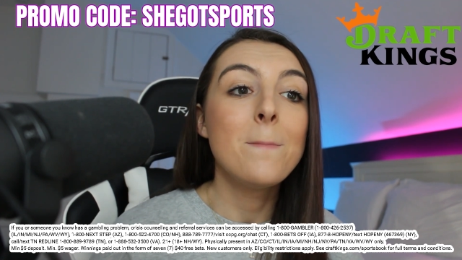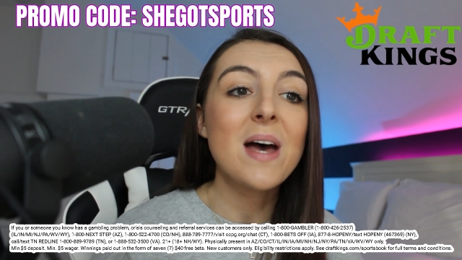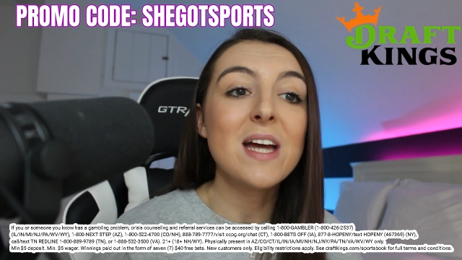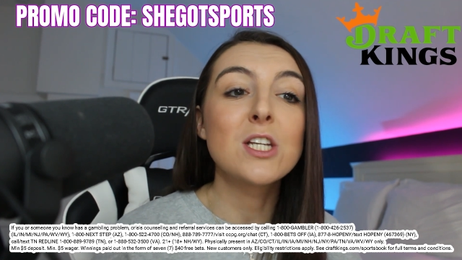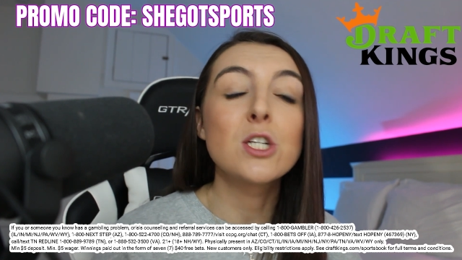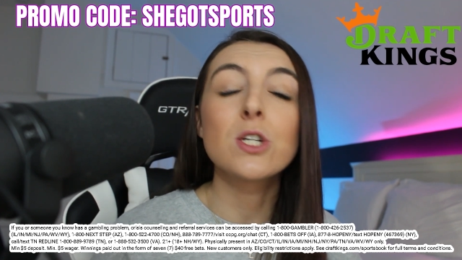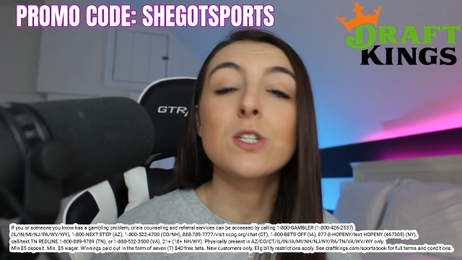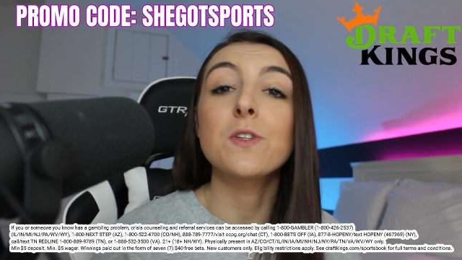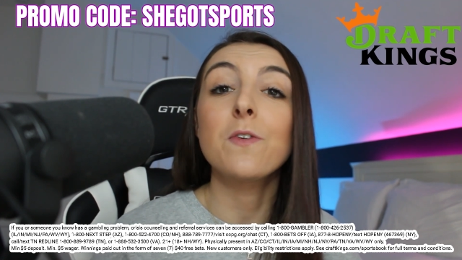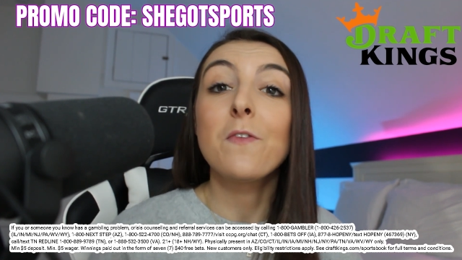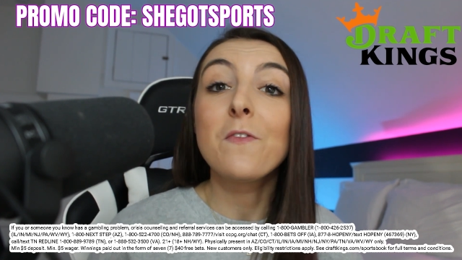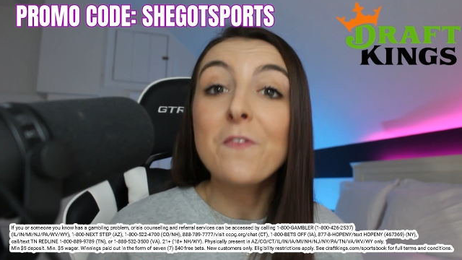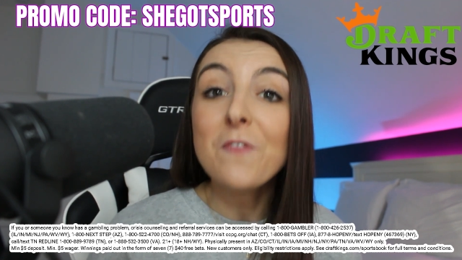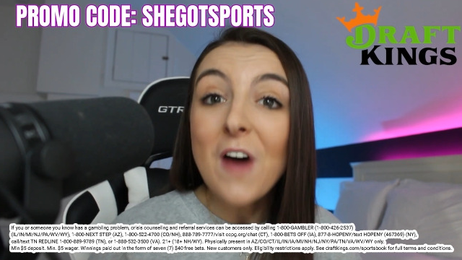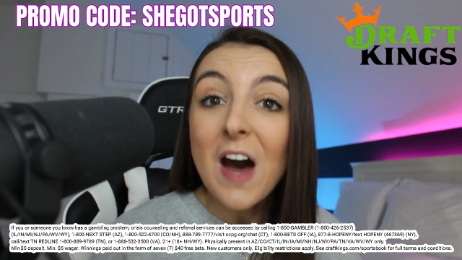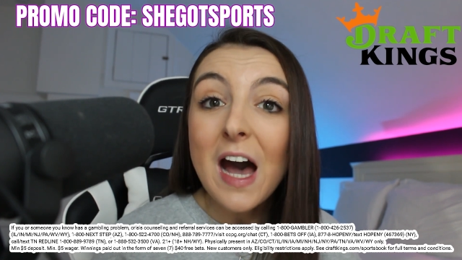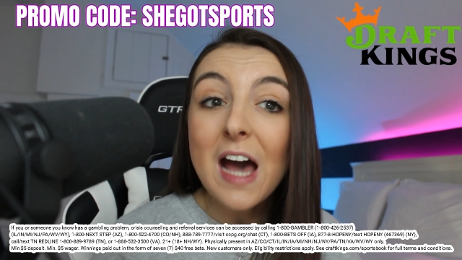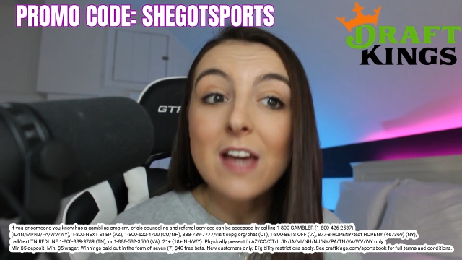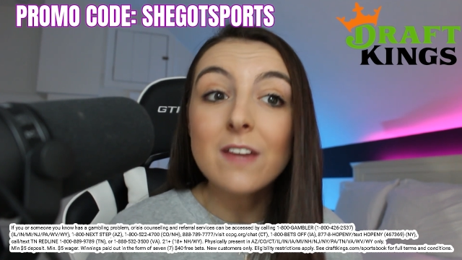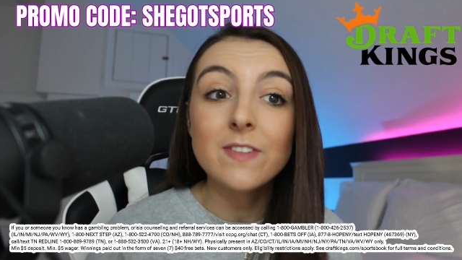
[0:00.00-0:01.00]
Bet just
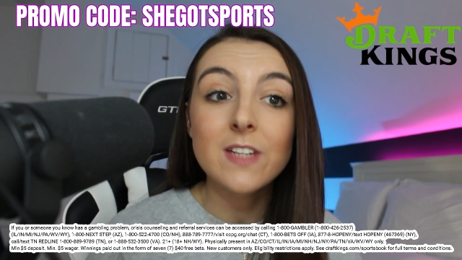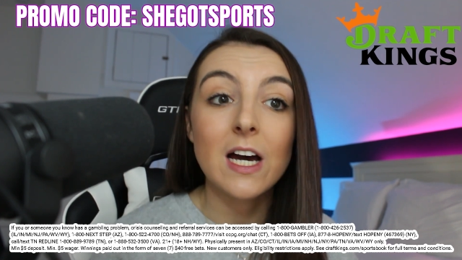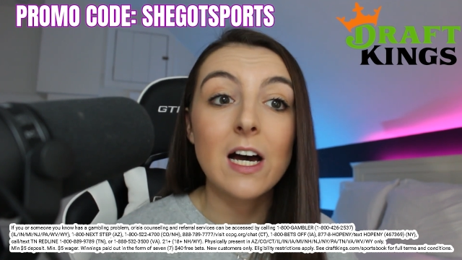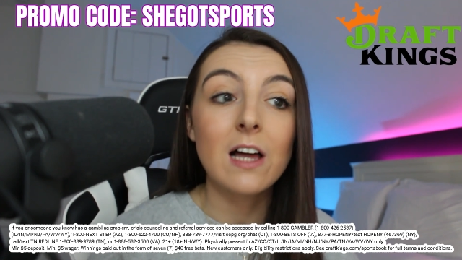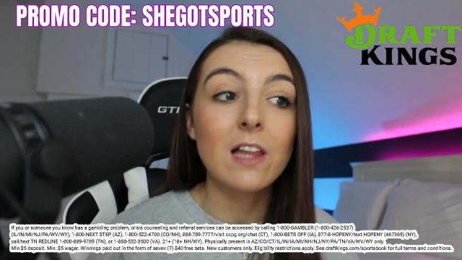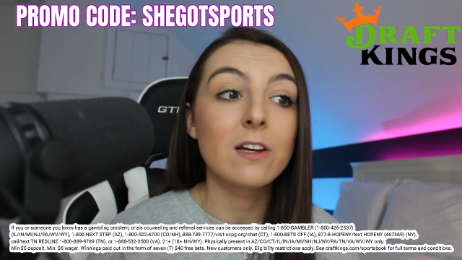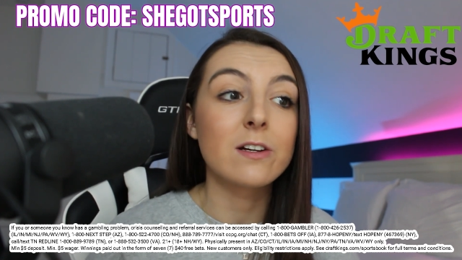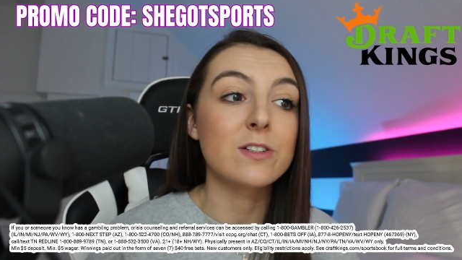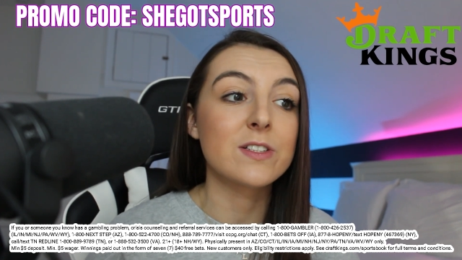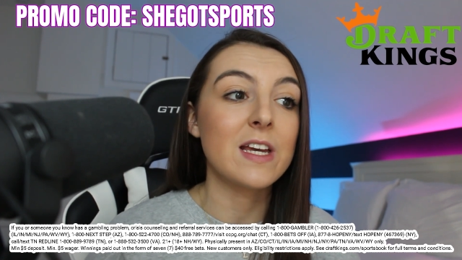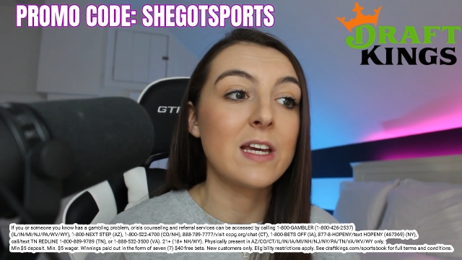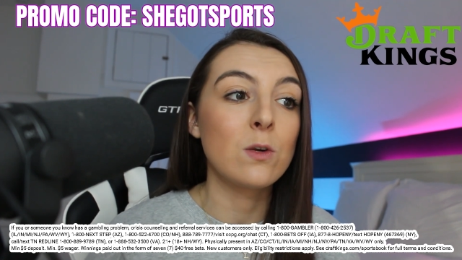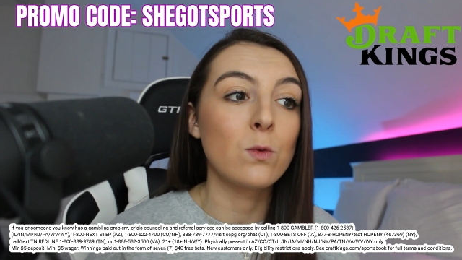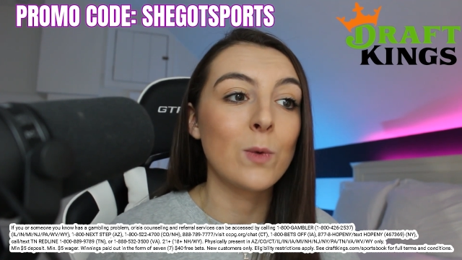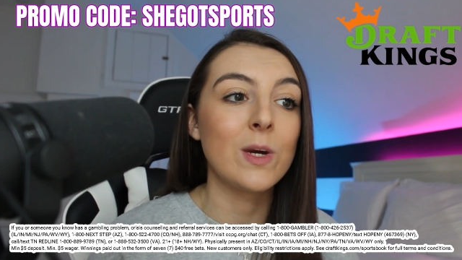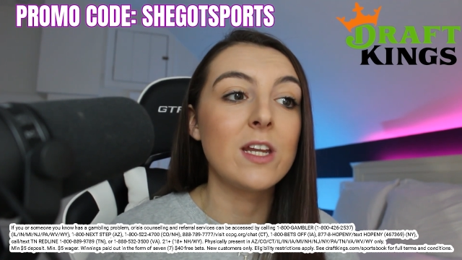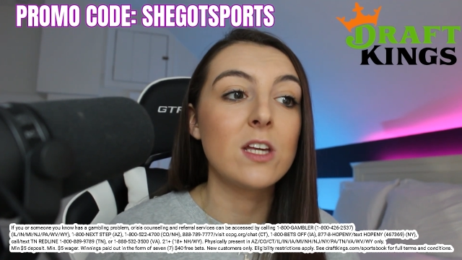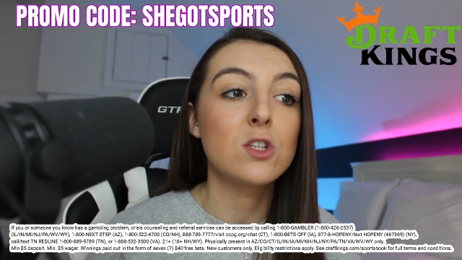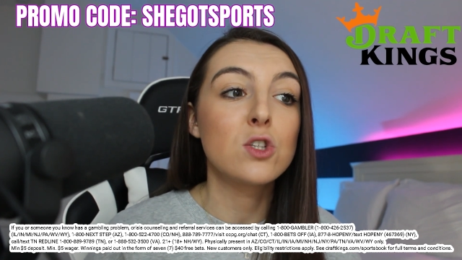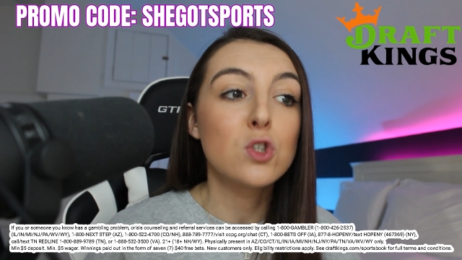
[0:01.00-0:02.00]
$5 and
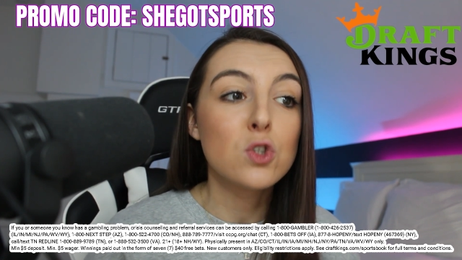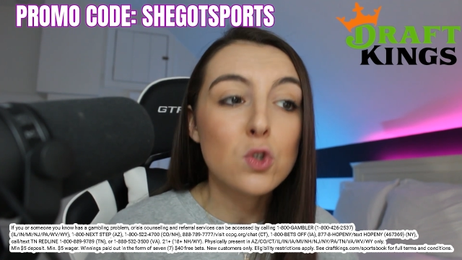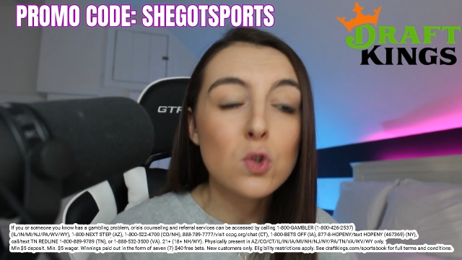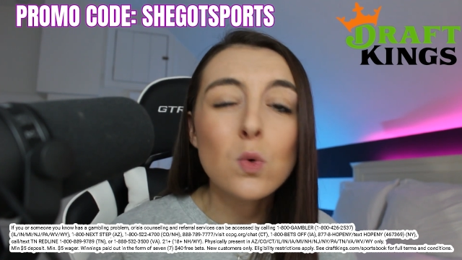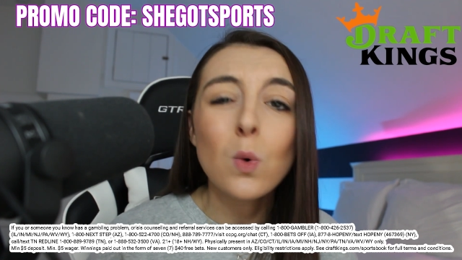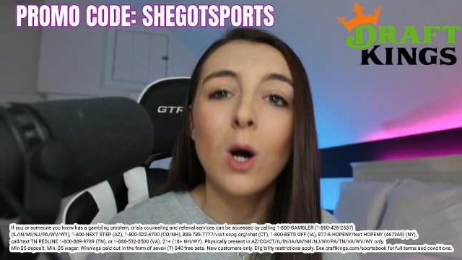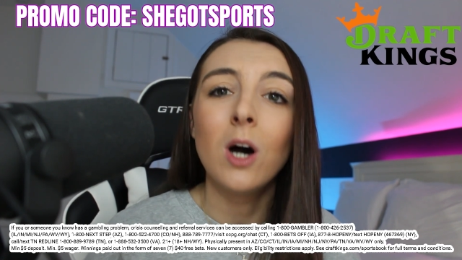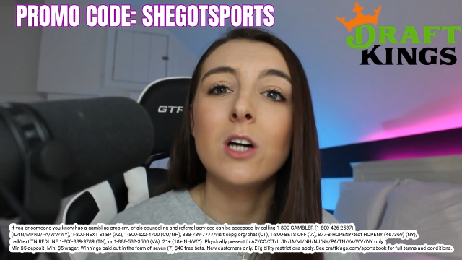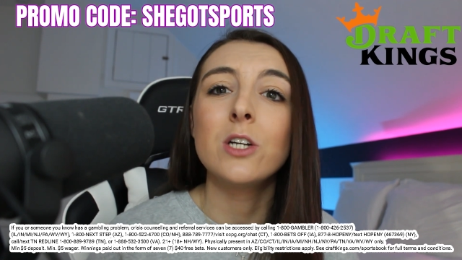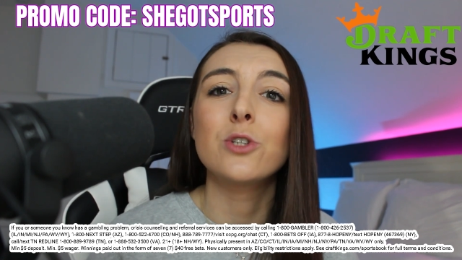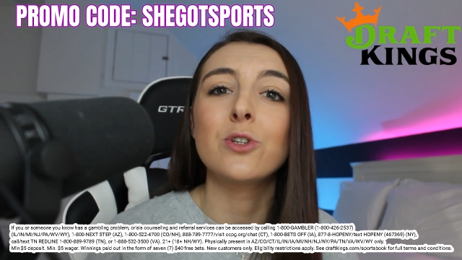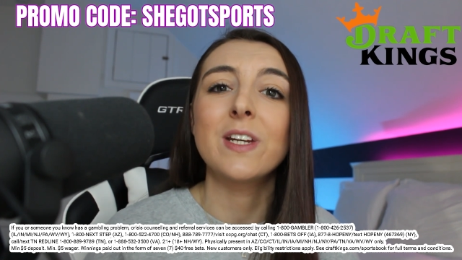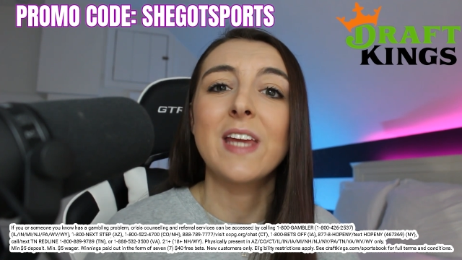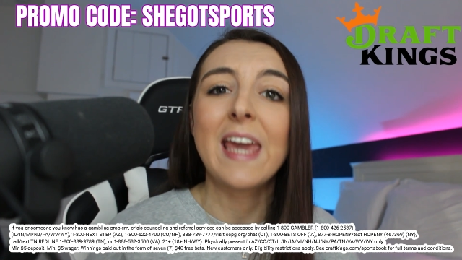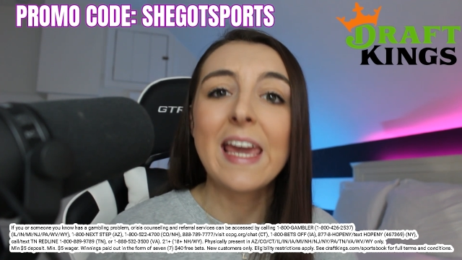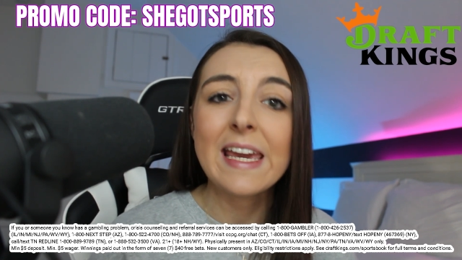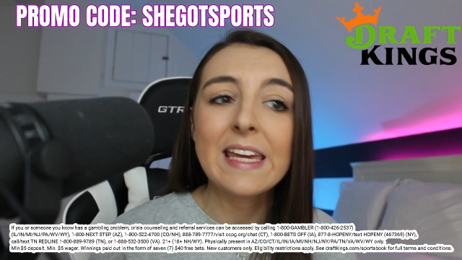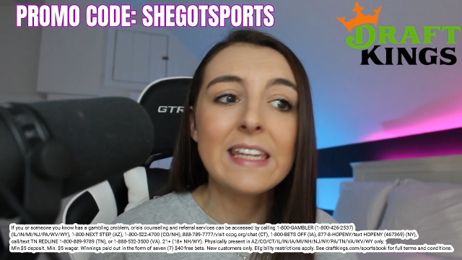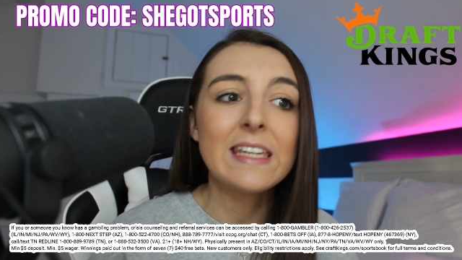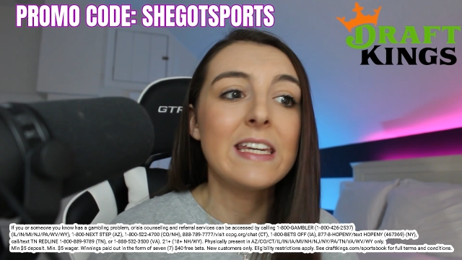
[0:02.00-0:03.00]
win
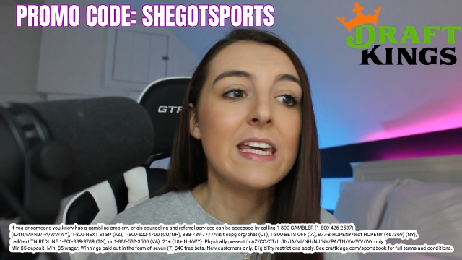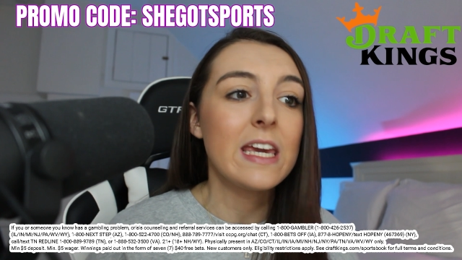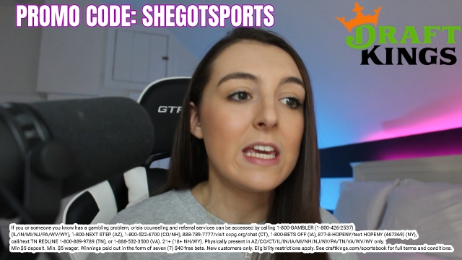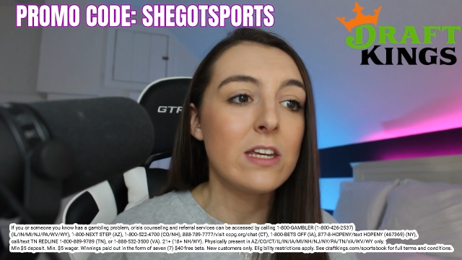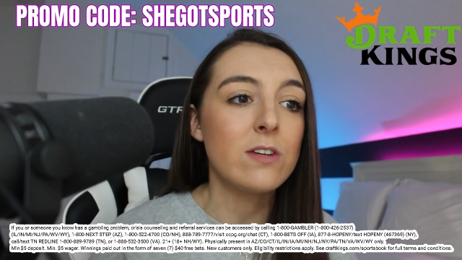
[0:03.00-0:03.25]
$280